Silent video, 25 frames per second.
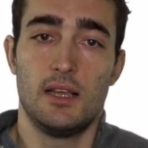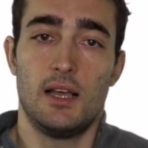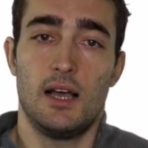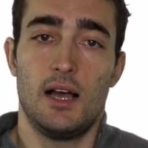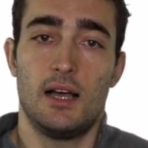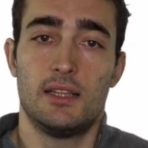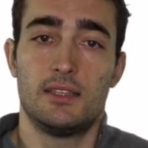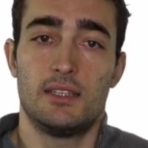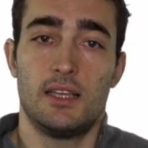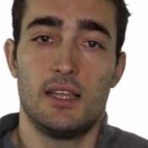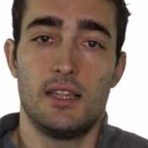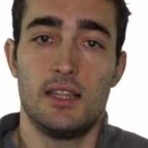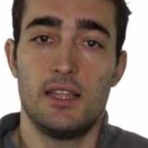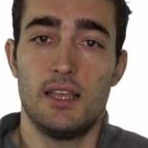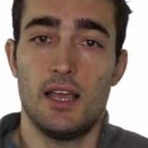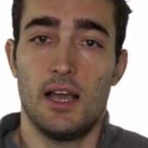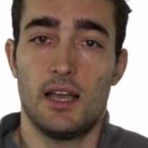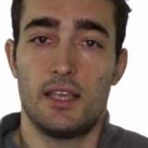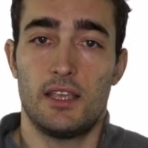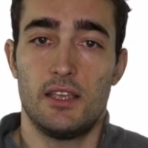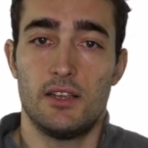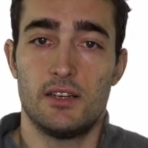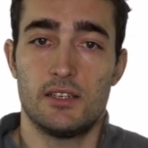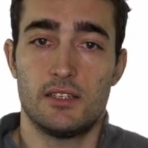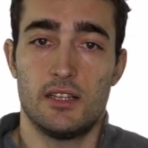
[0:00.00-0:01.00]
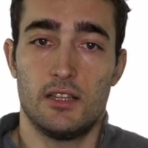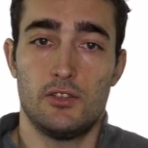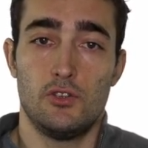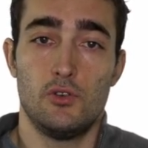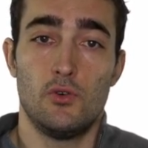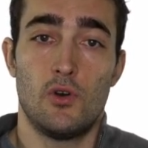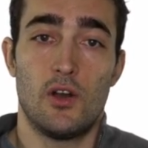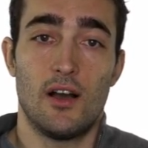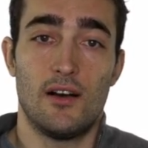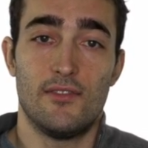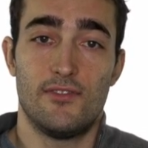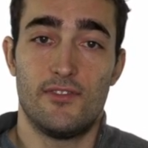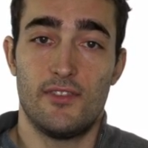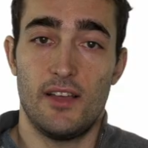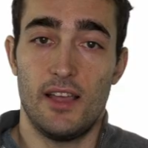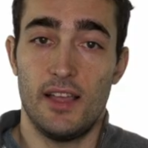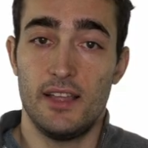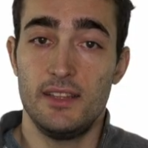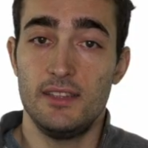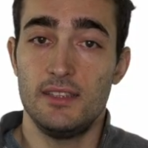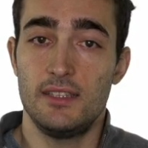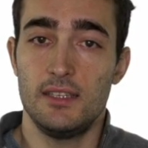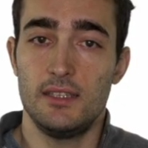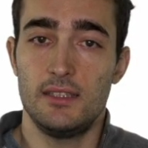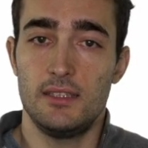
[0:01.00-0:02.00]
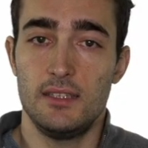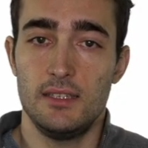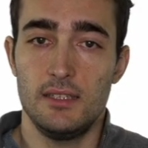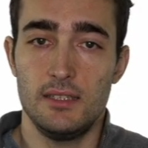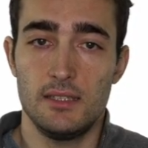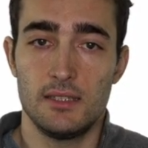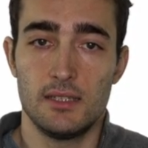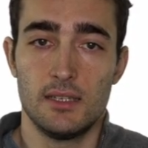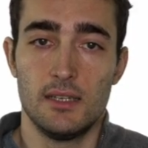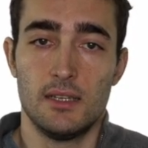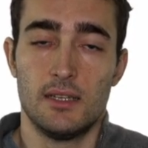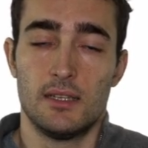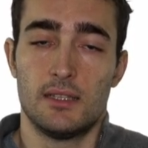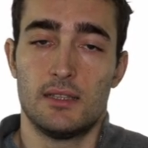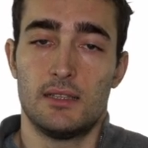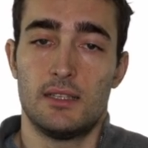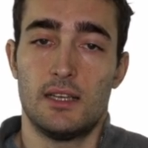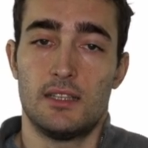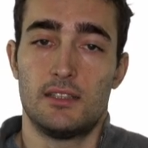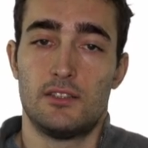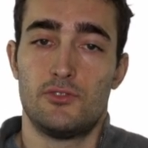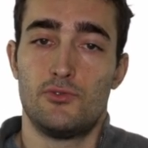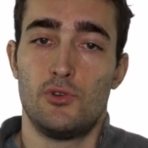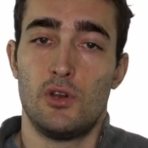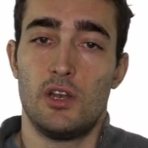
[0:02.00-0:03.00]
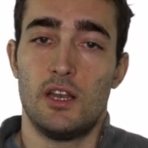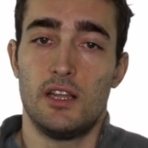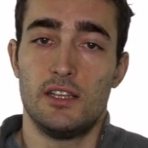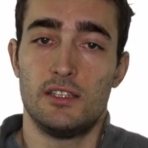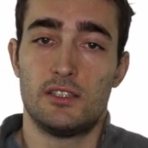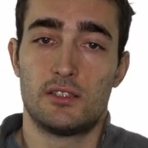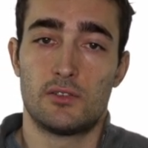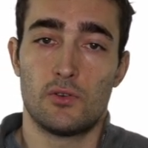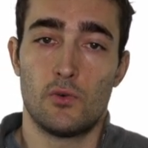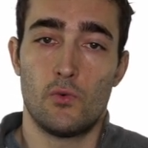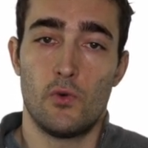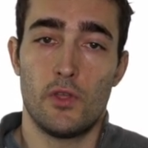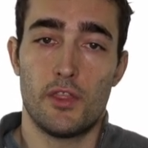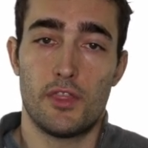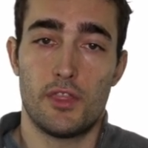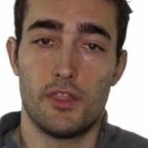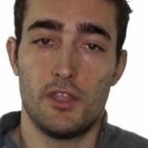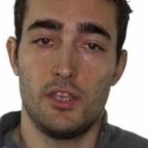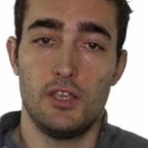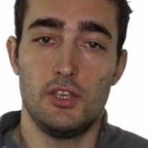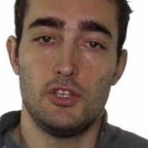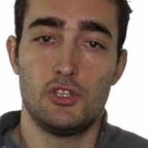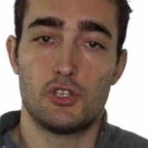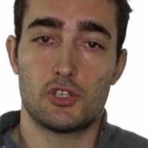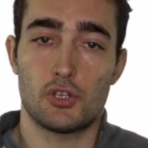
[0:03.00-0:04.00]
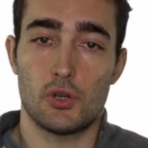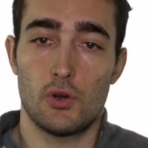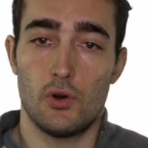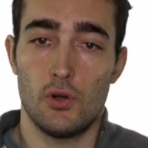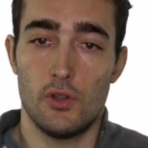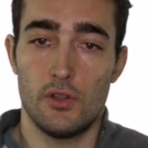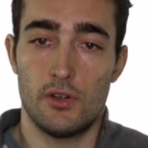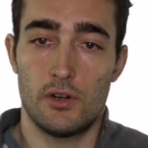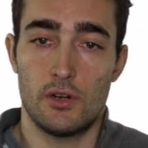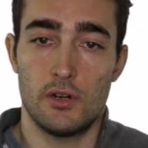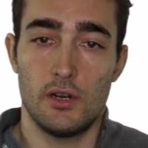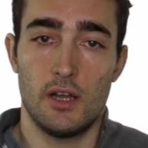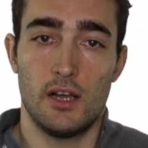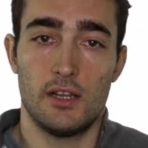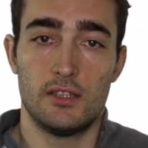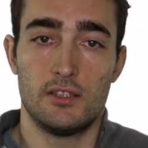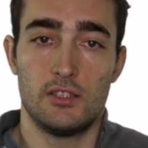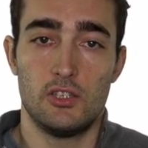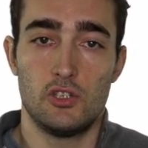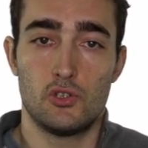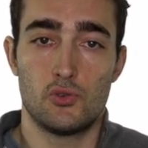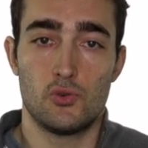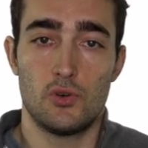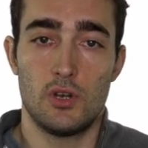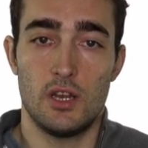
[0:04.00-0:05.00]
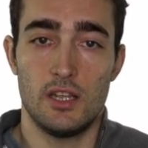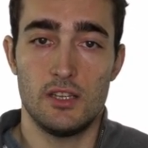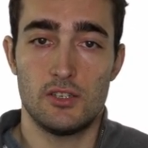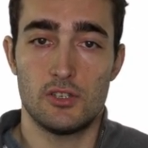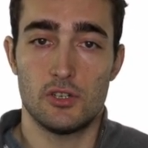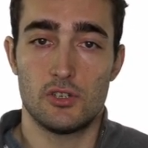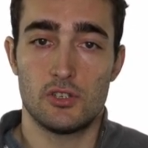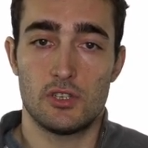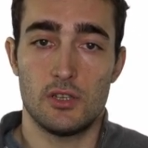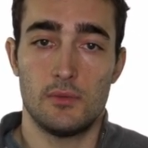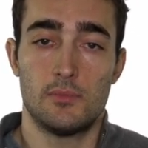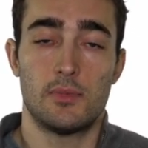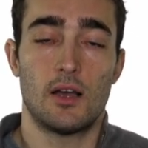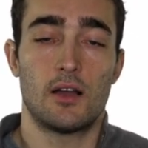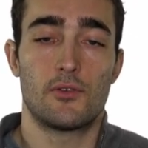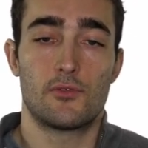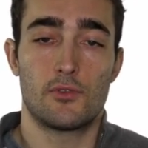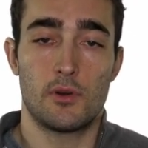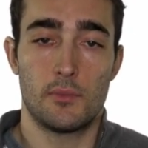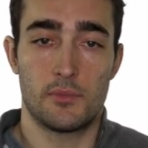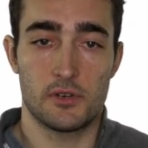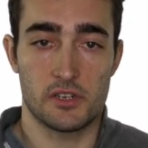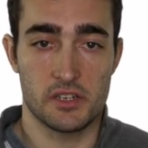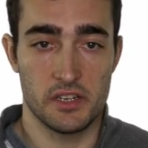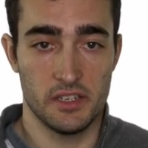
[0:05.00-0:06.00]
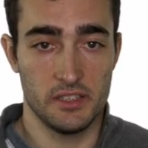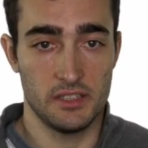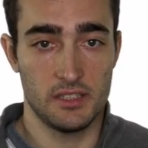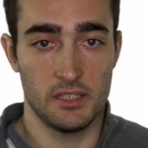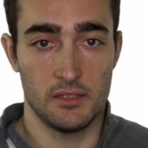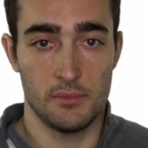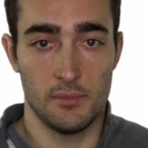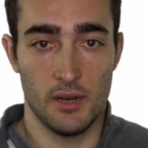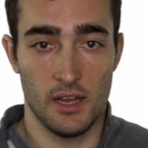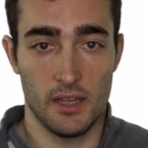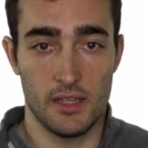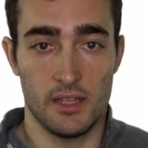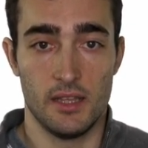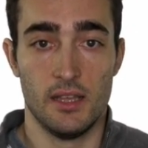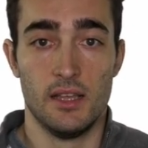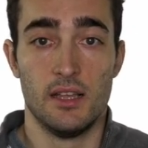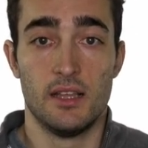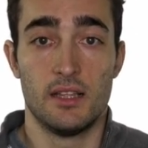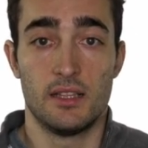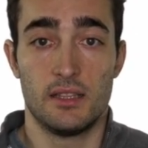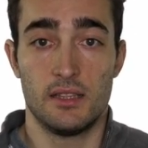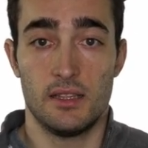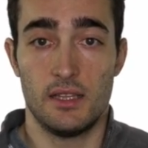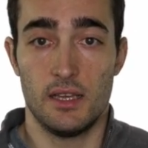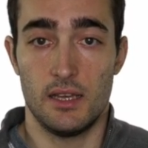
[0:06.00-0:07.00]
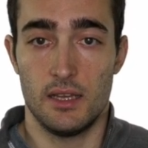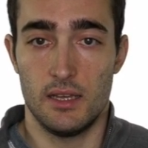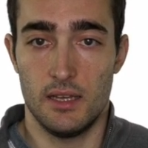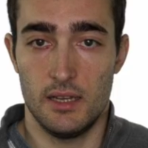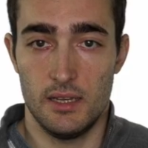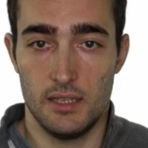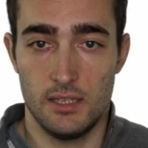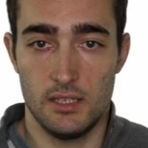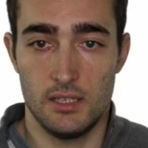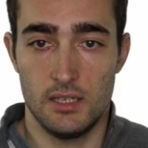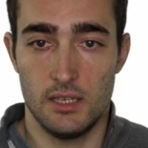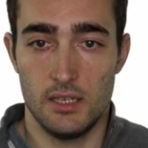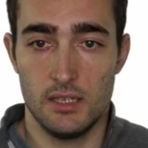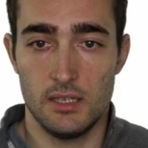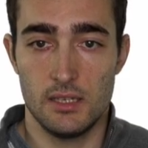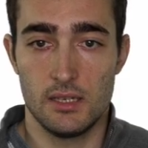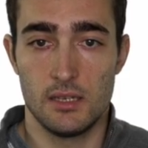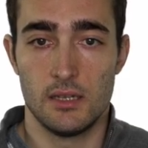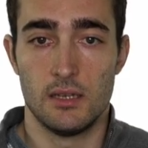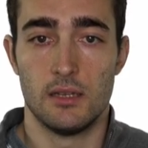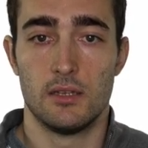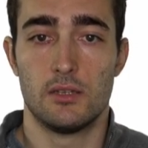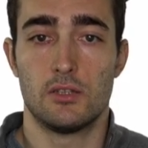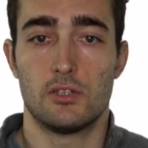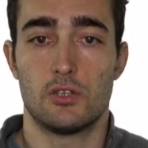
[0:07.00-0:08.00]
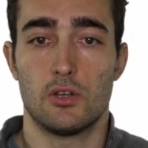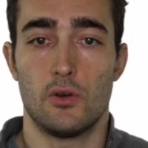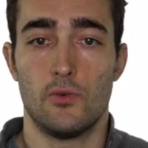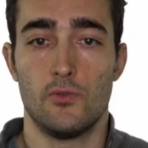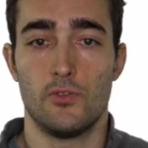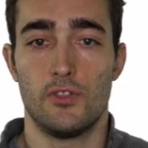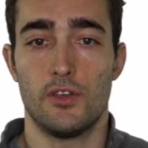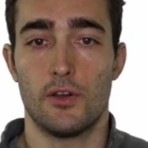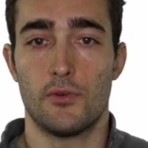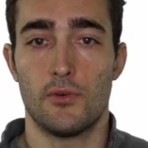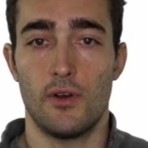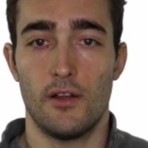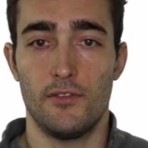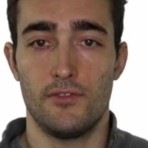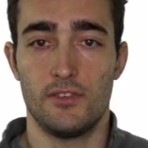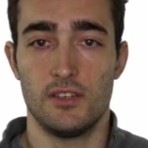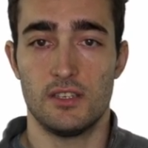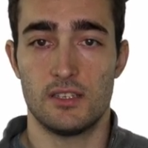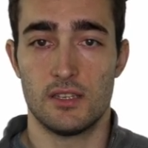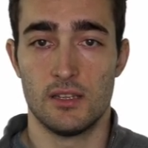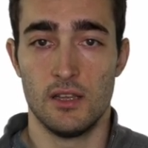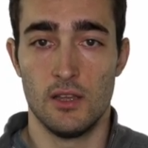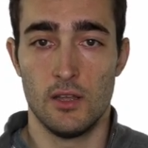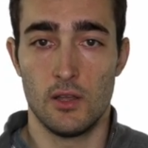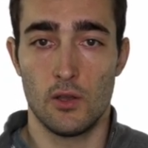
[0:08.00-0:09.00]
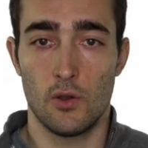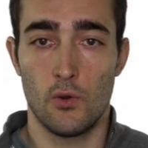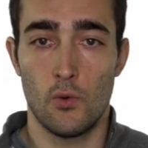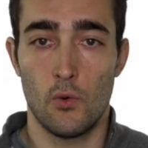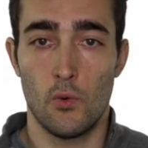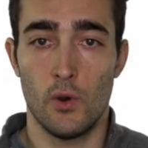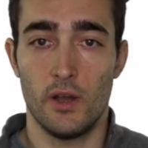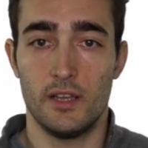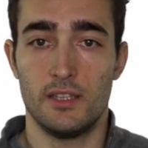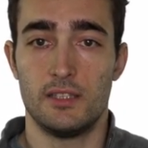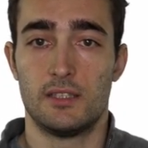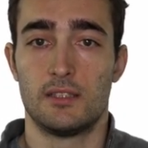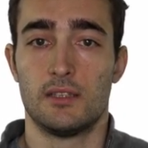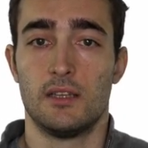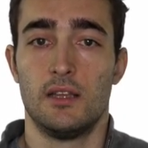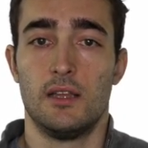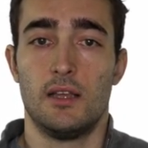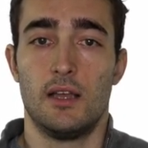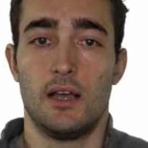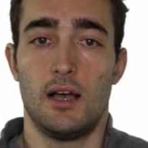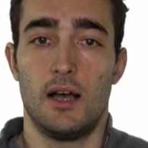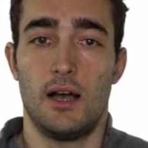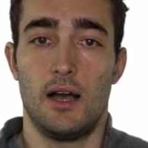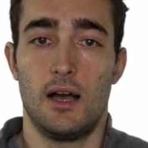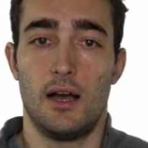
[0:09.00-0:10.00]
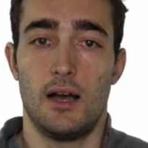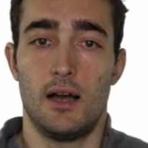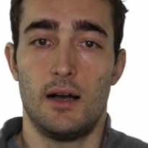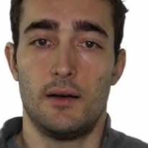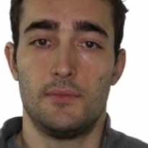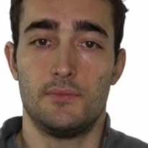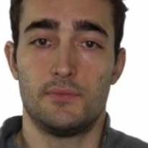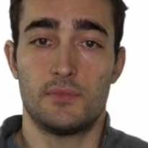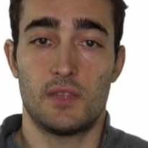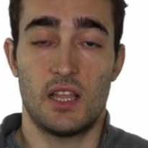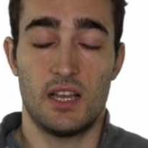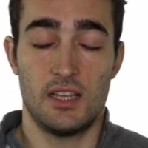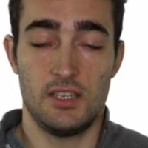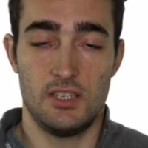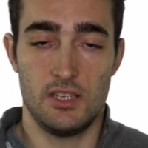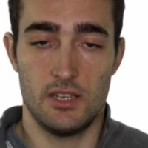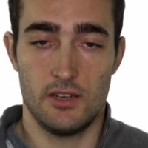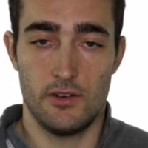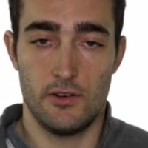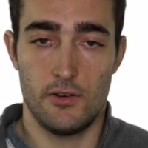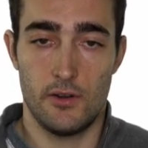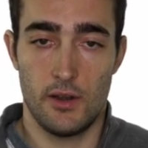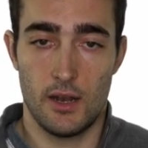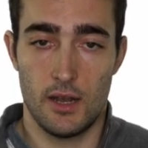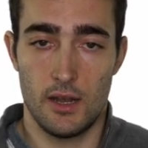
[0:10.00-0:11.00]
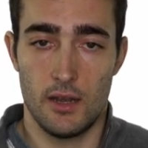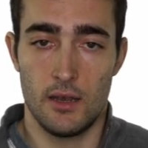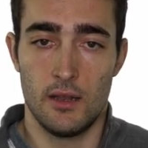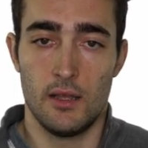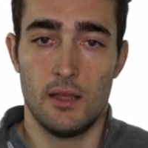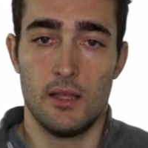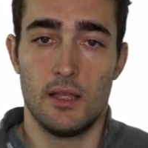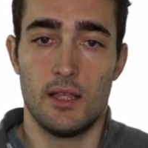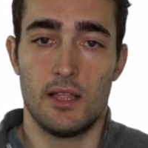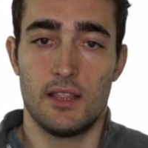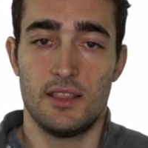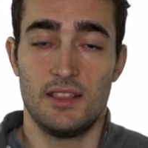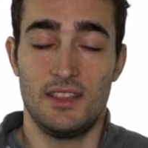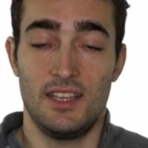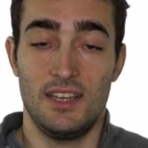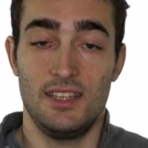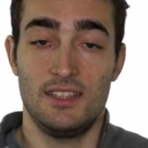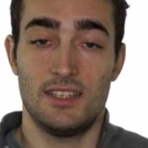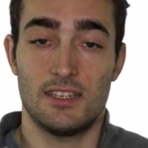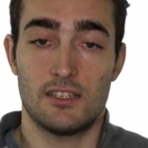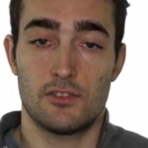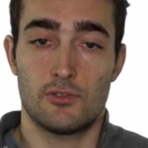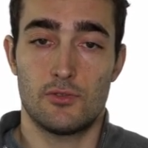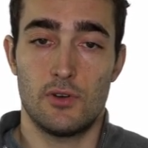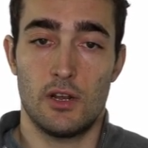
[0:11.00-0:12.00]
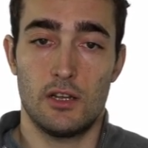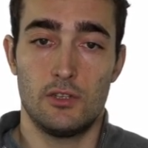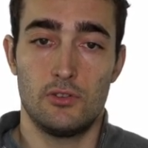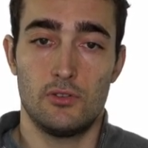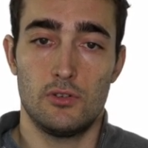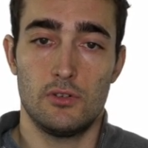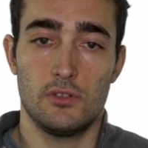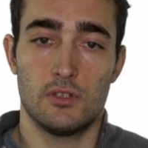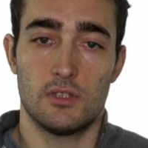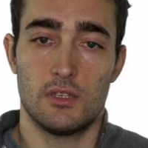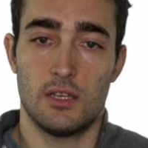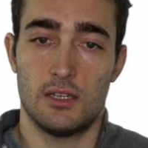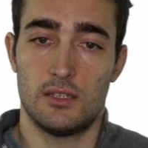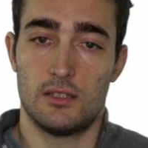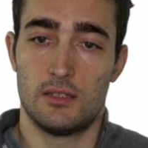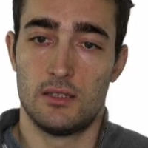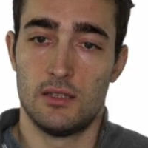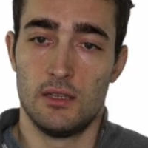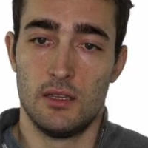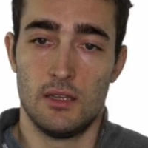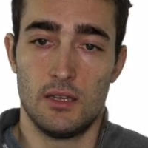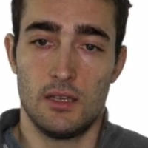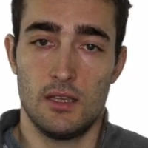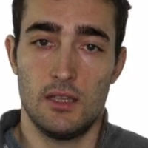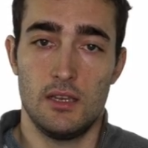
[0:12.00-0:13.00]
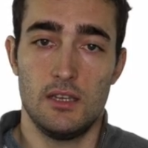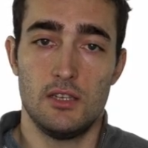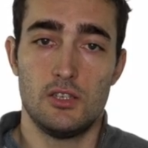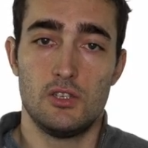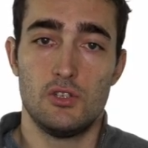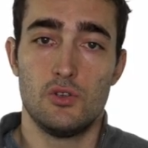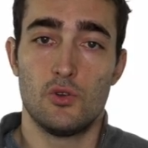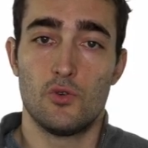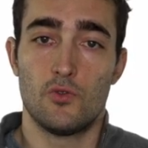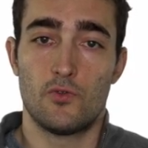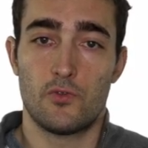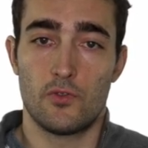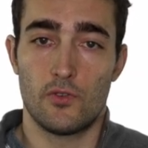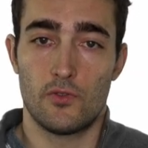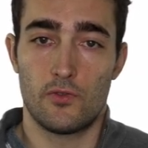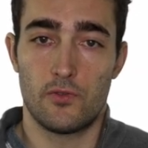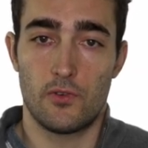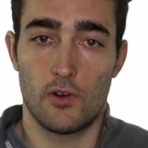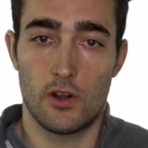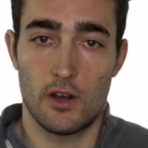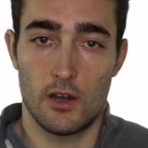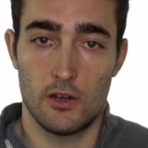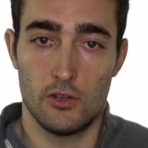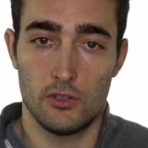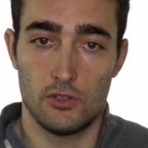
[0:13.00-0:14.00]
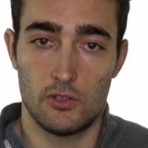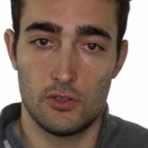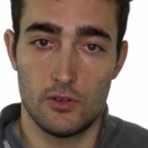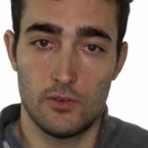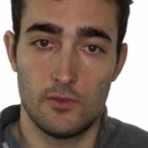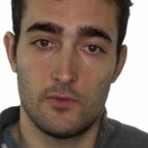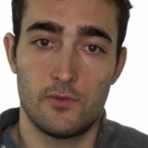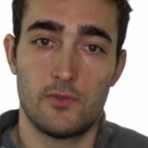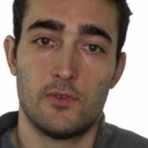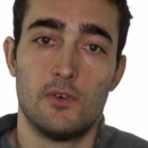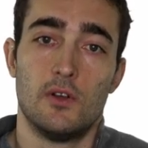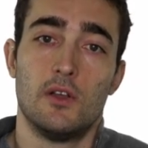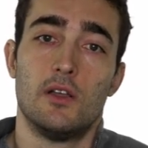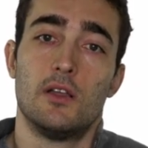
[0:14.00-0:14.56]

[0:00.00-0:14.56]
And the idea here is that you have entities that relates with each other, and these relationships are represented by the edges. So the graph is quite a general data structure that it is useful for a lot of